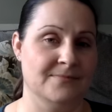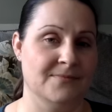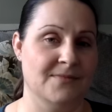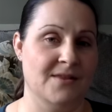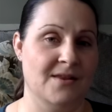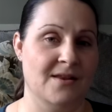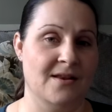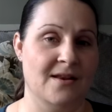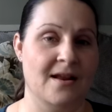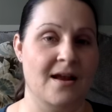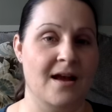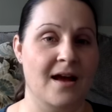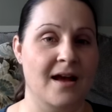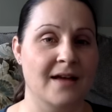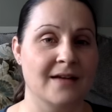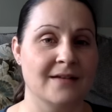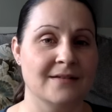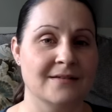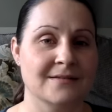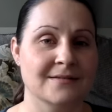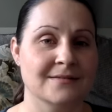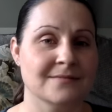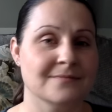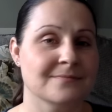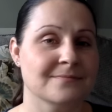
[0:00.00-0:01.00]

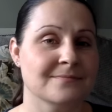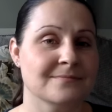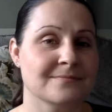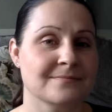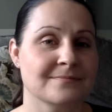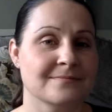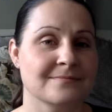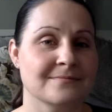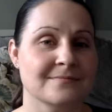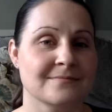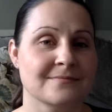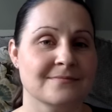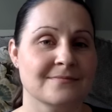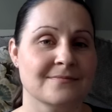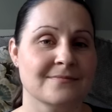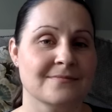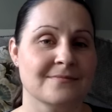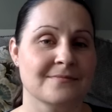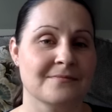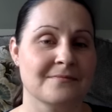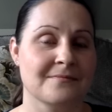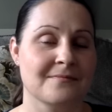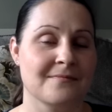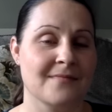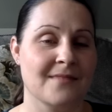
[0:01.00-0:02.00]
None.
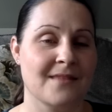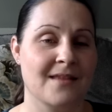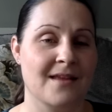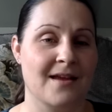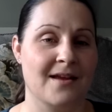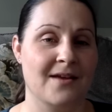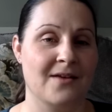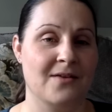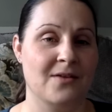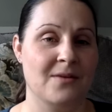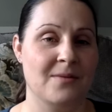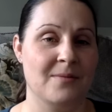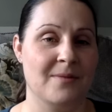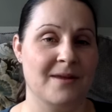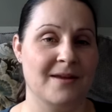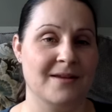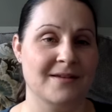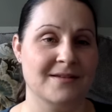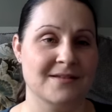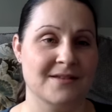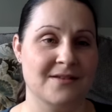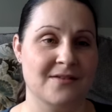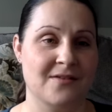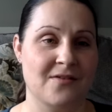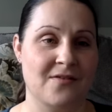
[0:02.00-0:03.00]
I only buy
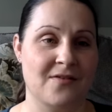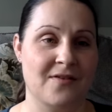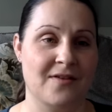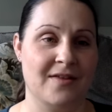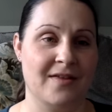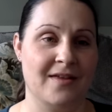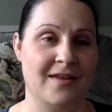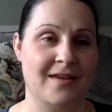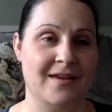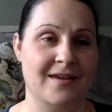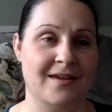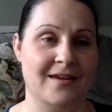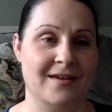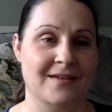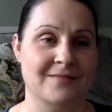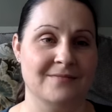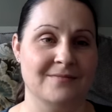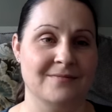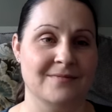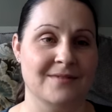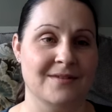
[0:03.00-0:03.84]
stuff if I like it.